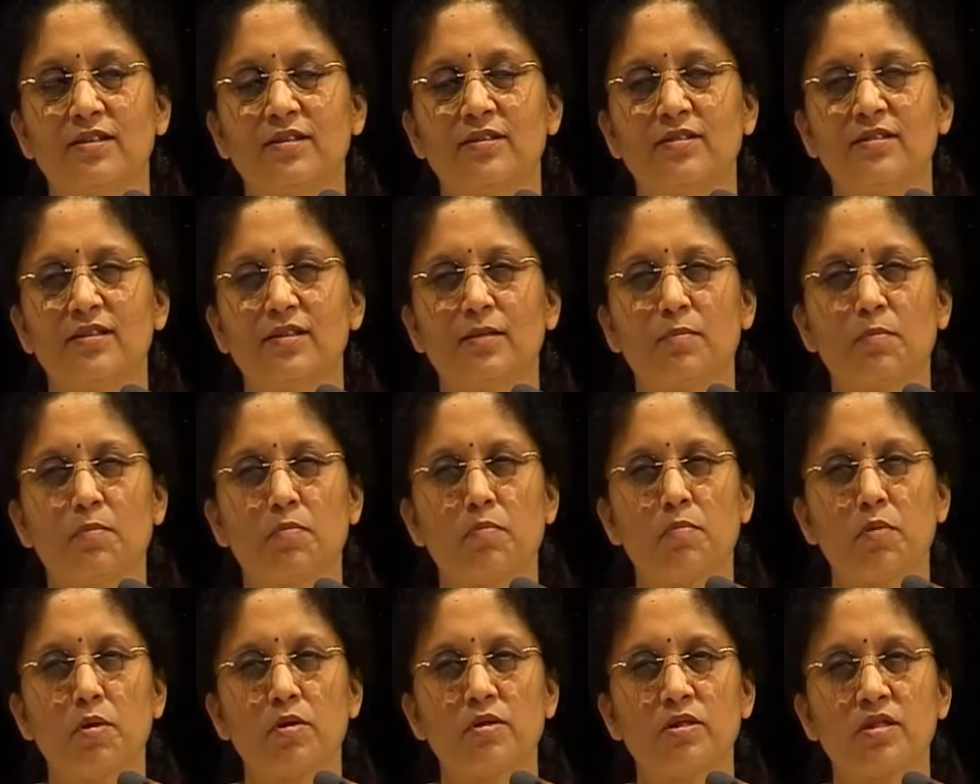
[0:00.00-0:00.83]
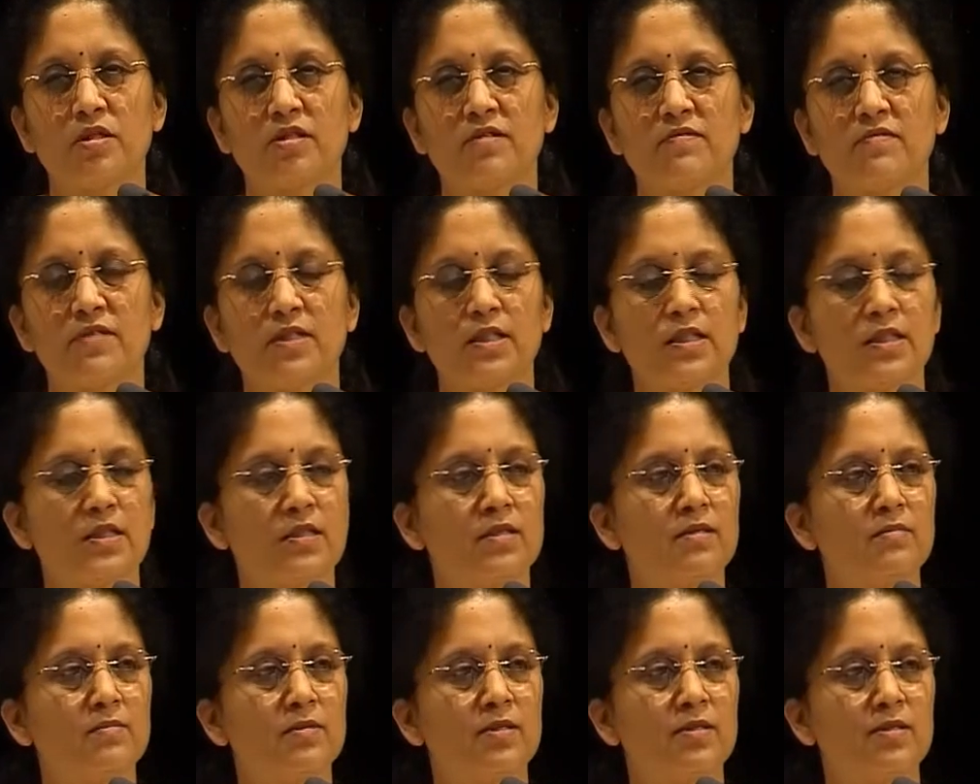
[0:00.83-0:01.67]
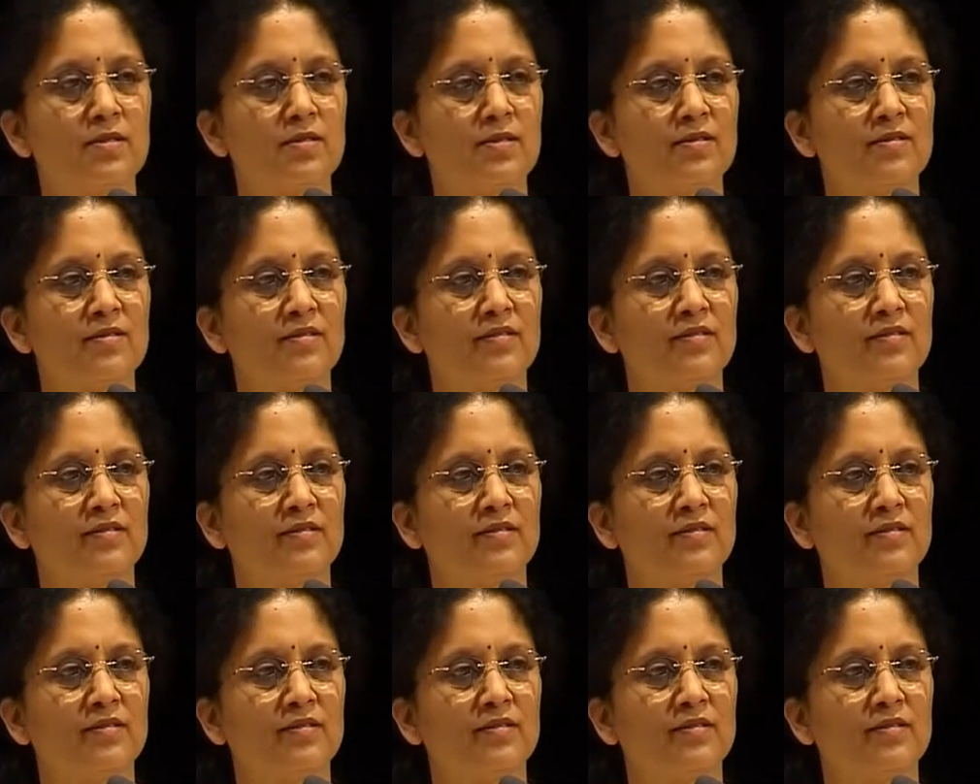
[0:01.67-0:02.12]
is a positive disturbance.